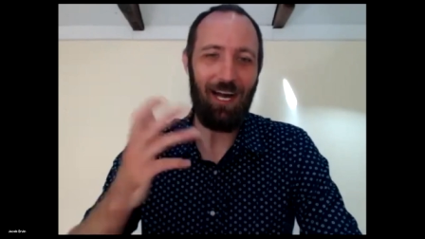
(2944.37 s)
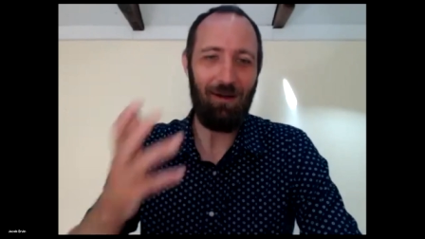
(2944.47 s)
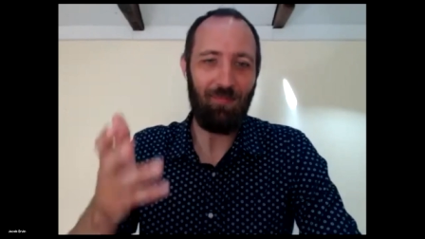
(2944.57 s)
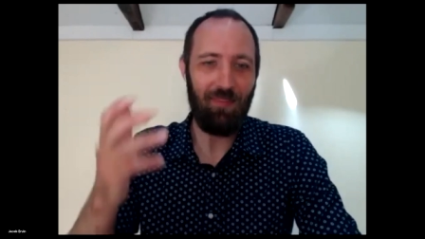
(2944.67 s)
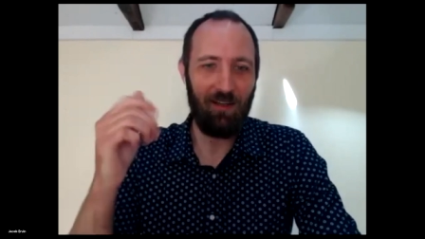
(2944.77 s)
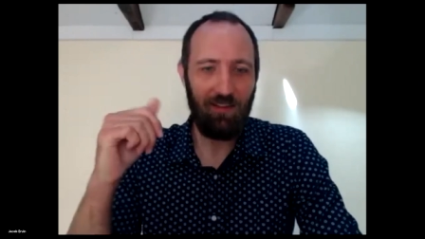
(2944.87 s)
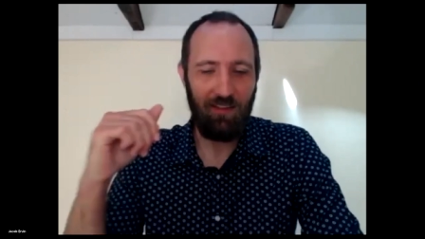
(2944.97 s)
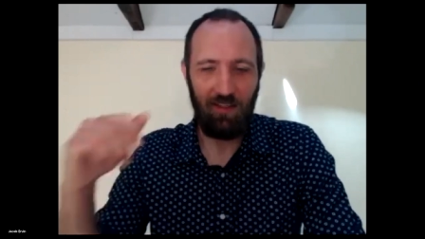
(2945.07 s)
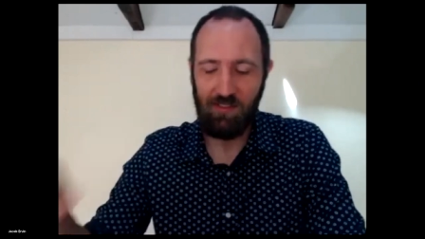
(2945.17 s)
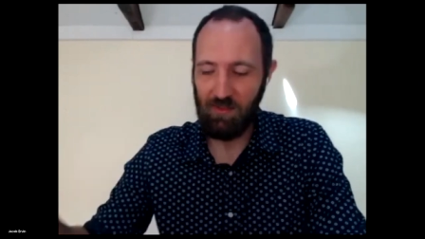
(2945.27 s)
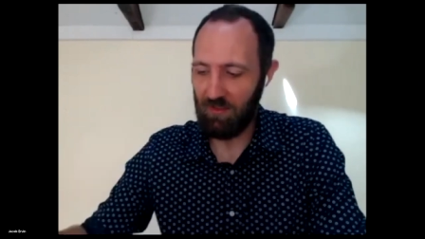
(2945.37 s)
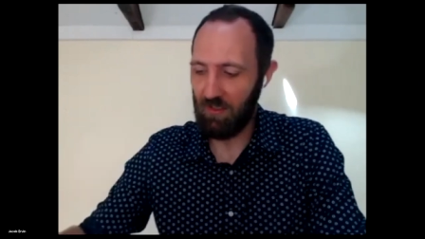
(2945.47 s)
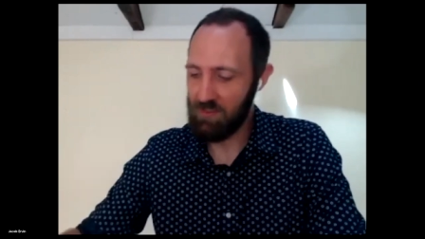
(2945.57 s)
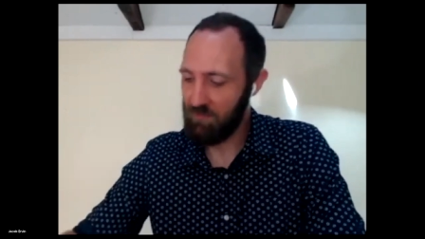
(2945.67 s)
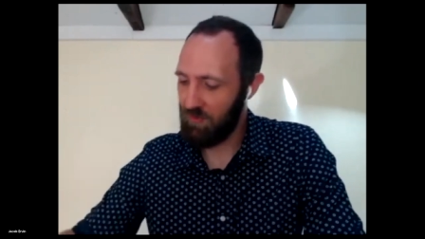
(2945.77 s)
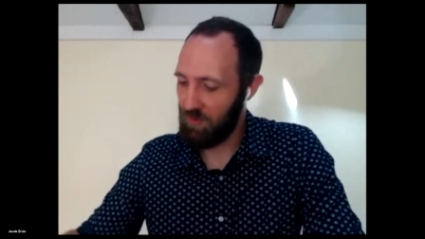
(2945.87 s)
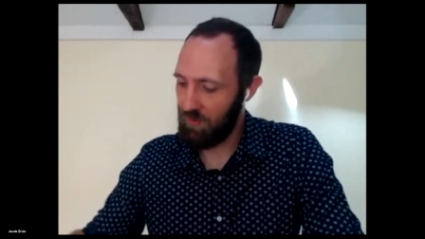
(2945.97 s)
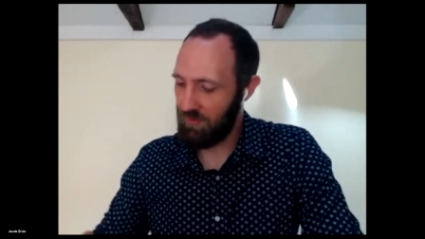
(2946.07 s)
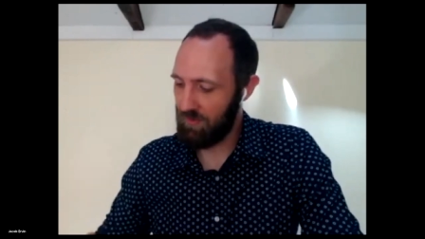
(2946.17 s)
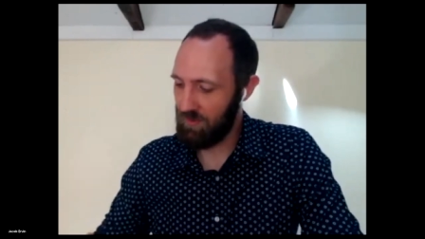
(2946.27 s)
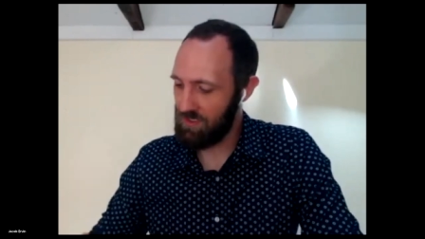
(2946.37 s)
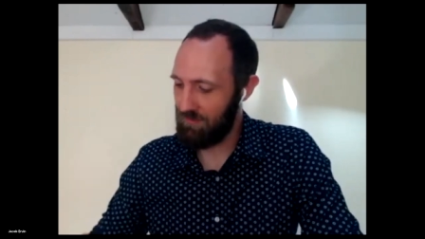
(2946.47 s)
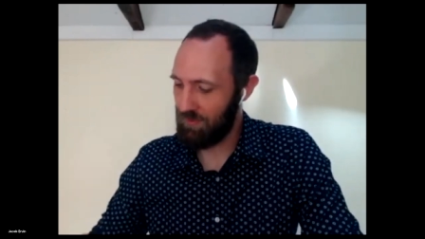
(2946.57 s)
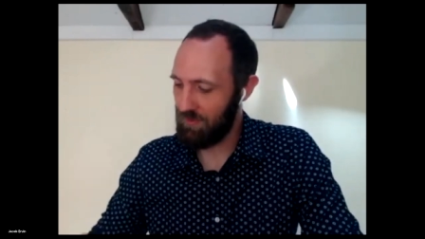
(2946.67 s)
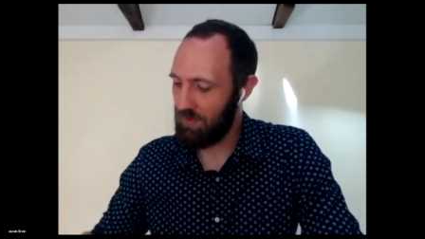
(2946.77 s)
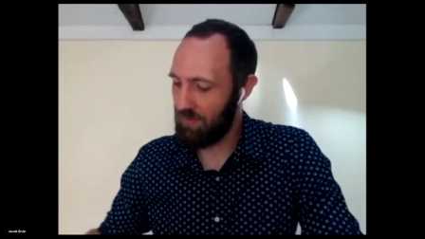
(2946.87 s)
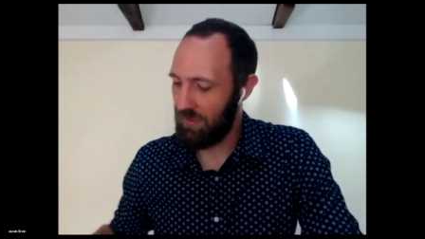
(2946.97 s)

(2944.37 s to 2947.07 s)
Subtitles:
there are some folk, for example,